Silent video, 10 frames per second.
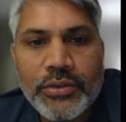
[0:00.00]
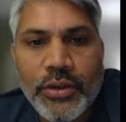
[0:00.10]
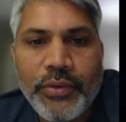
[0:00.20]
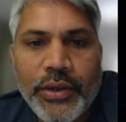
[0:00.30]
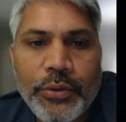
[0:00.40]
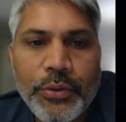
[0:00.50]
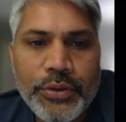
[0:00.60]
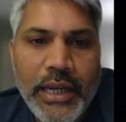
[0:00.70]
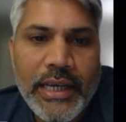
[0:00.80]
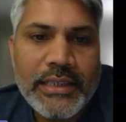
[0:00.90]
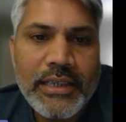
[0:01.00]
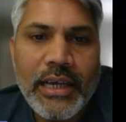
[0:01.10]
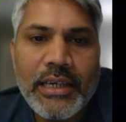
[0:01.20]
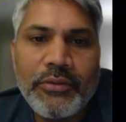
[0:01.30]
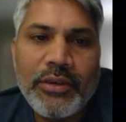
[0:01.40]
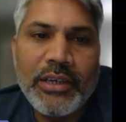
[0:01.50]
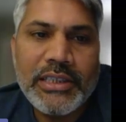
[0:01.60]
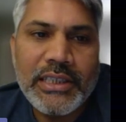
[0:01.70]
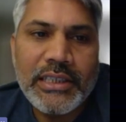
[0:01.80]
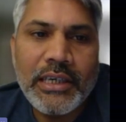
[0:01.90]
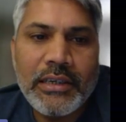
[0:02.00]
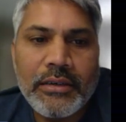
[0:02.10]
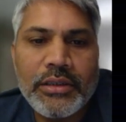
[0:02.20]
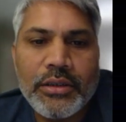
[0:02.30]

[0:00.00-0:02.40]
So if we go to the next slide, we'll see the